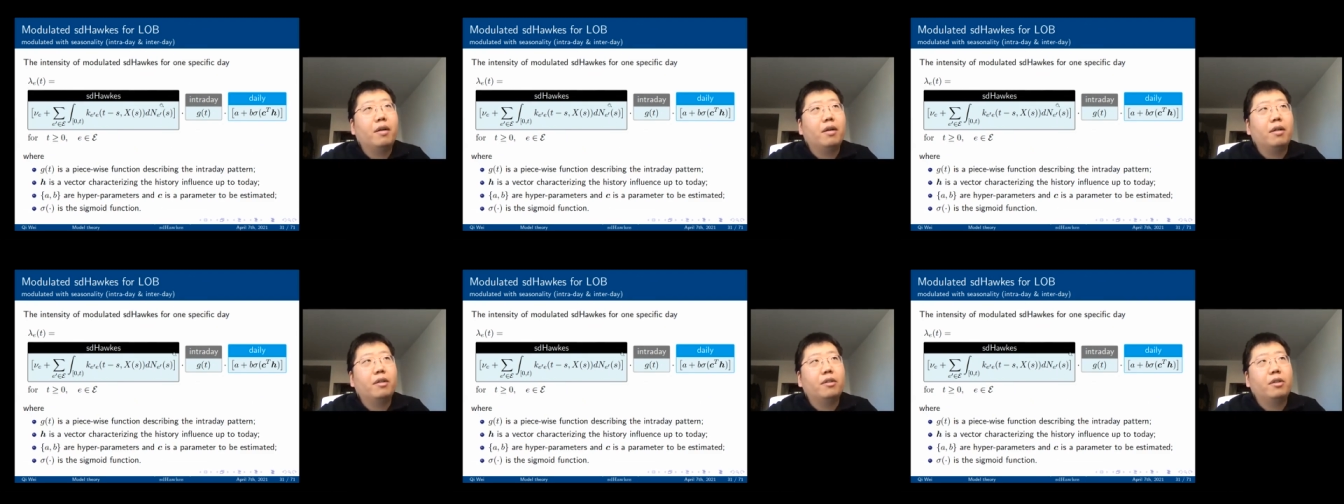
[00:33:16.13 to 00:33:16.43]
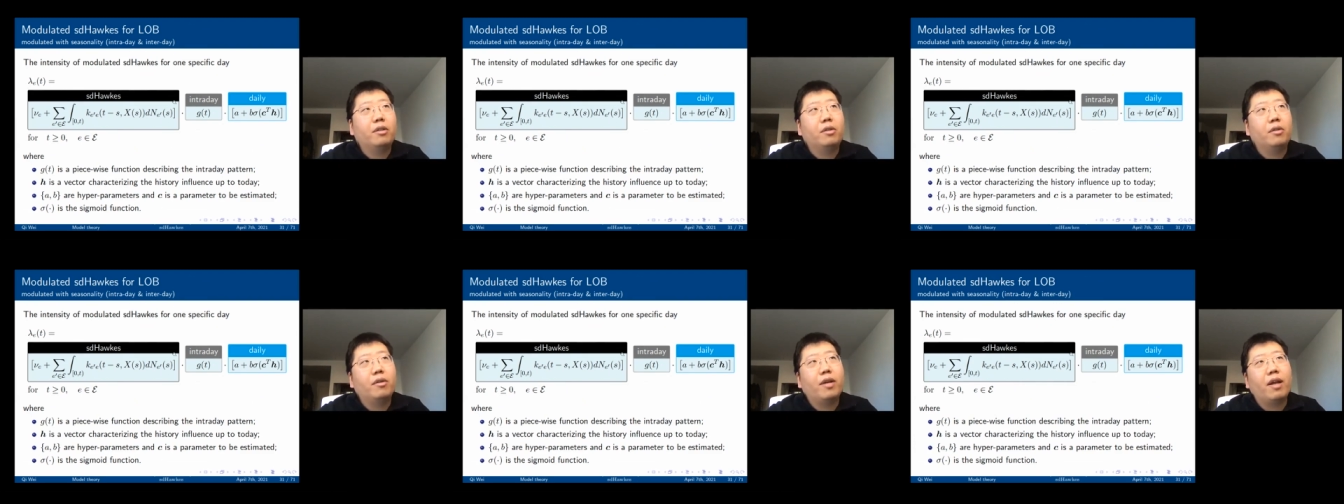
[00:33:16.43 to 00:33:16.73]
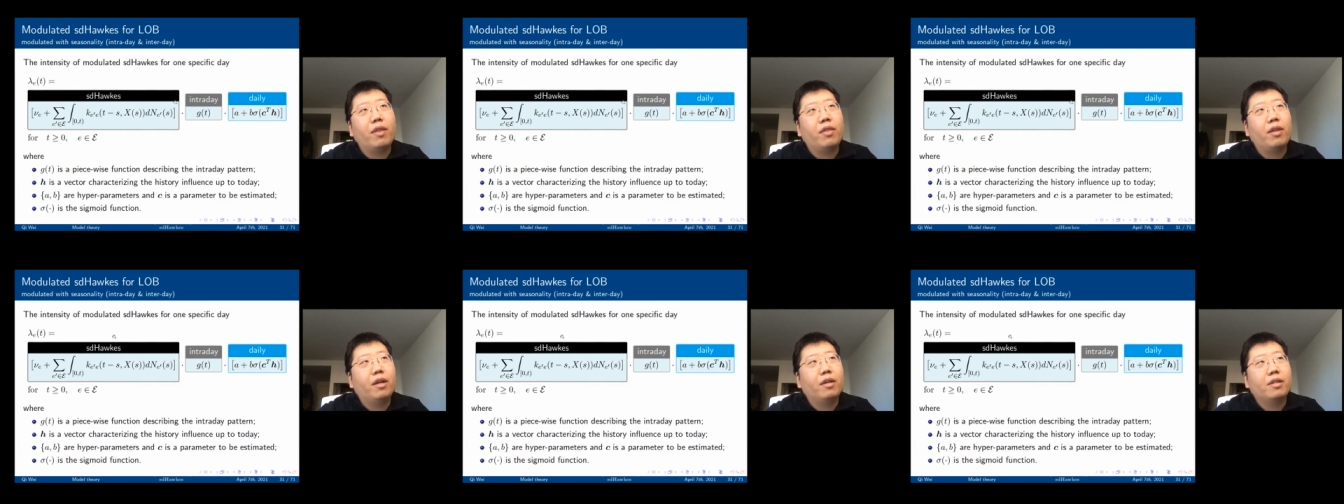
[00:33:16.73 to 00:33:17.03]
You
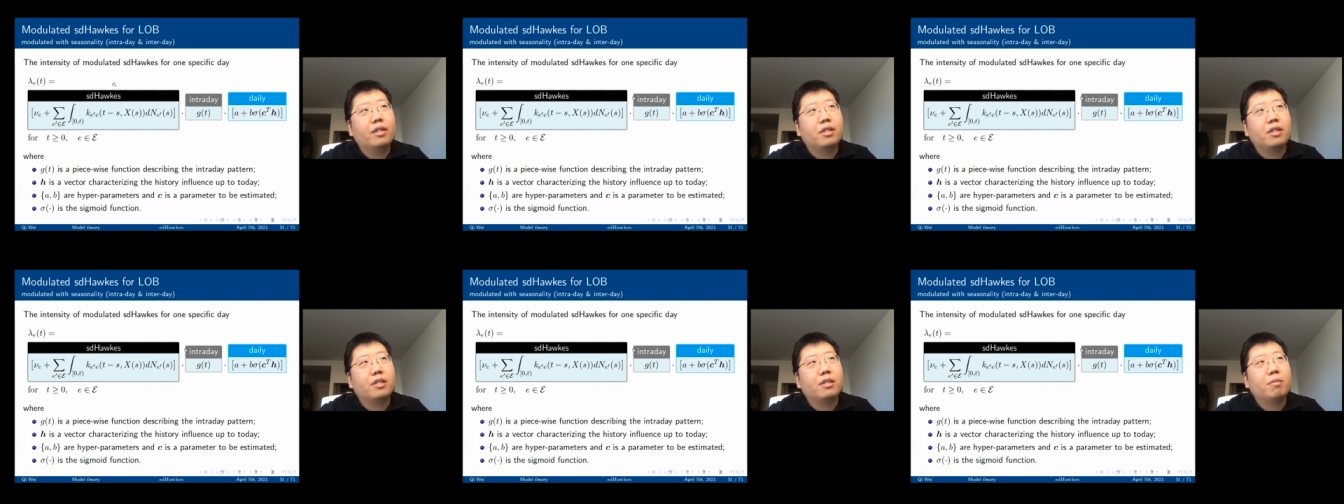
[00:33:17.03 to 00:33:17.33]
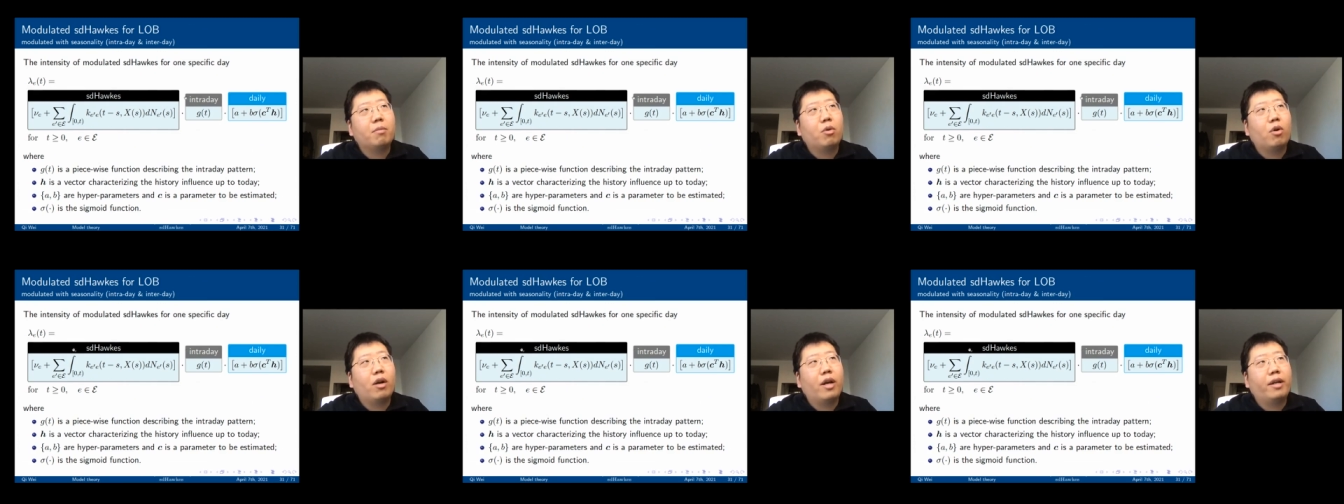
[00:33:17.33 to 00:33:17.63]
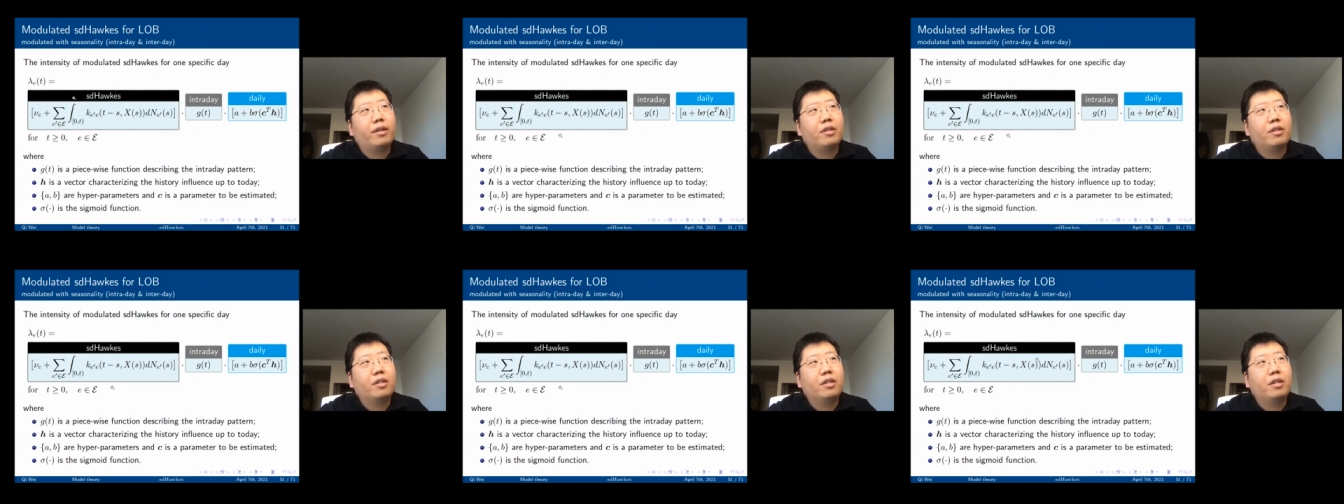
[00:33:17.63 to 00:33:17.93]
can think this is more
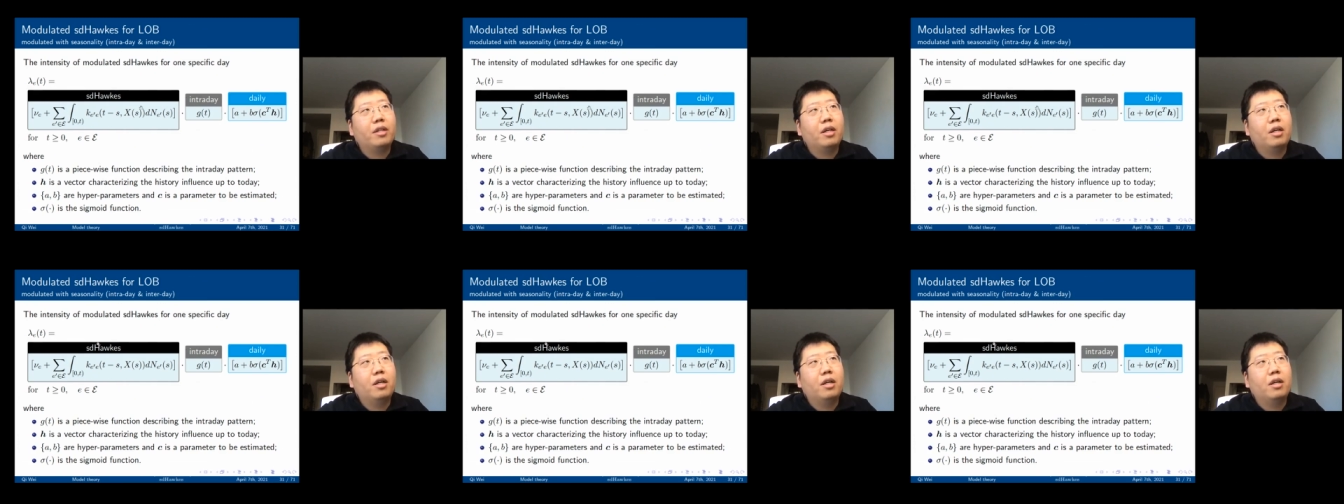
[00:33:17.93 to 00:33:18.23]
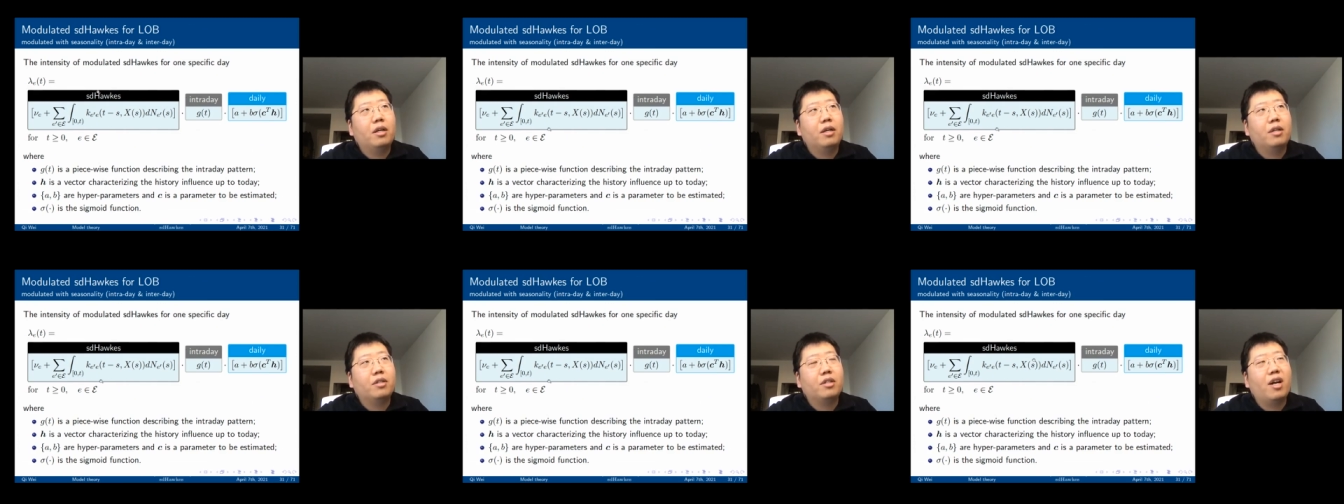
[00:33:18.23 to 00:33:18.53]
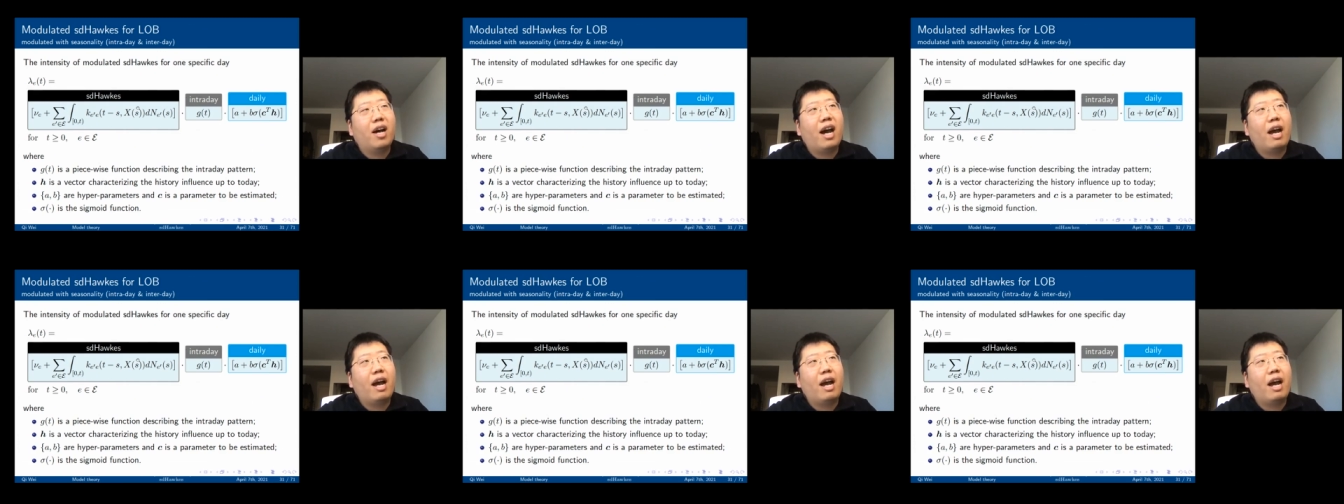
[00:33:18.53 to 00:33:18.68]
like the